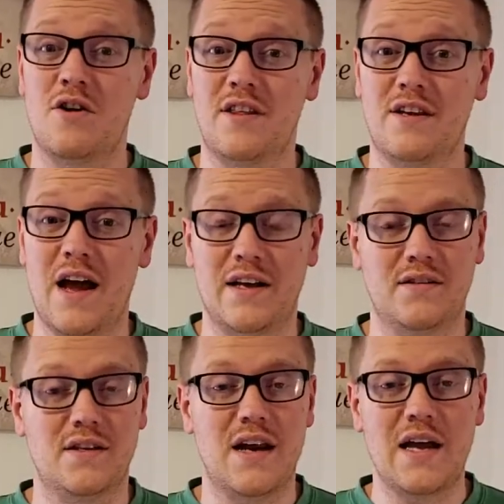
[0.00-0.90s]
are the dice.
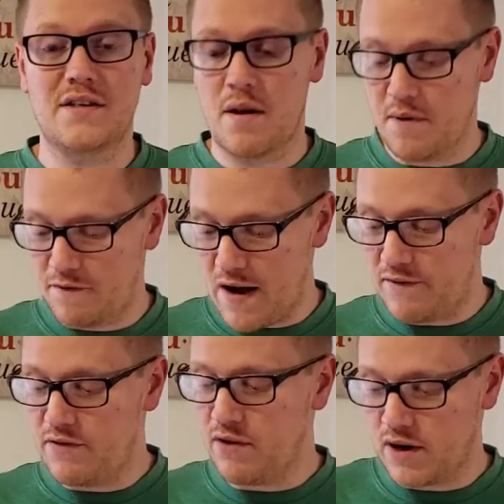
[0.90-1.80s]
The dice come in 5
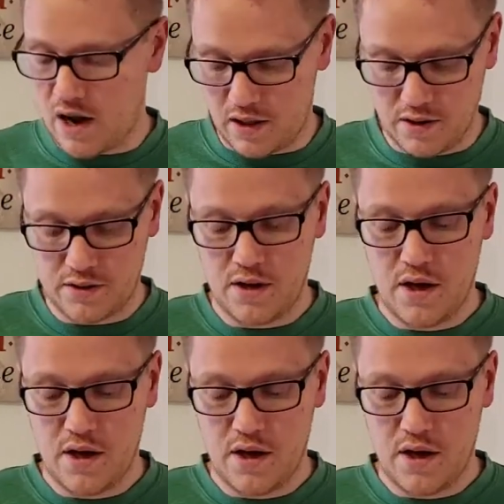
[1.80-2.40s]
different colors.